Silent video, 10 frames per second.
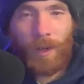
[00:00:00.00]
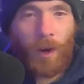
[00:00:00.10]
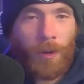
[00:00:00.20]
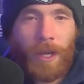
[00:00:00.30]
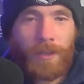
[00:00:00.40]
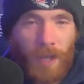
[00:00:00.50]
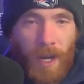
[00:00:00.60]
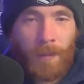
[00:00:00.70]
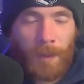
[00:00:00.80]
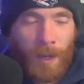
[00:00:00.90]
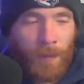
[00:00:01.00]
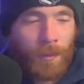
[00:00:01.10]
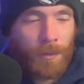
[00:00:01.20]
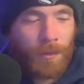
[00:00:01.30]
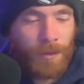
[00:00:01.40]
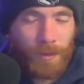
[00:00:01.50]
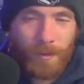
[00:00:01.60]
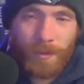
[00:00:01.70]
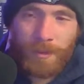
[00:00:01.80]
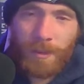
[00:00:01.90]
All that time and effort
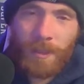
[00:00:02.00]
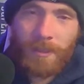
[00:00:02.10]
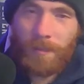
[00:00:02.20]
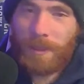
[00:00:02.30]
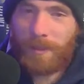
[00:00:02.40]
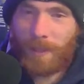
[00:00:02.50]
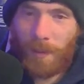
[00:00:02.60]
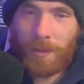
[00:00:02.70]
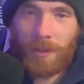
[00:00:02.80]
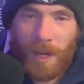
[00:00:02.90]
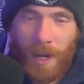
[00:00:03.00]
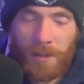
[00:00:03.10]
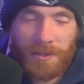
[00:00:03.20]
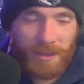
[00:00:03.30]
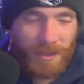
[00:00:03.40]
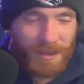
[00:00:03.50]
to make $70.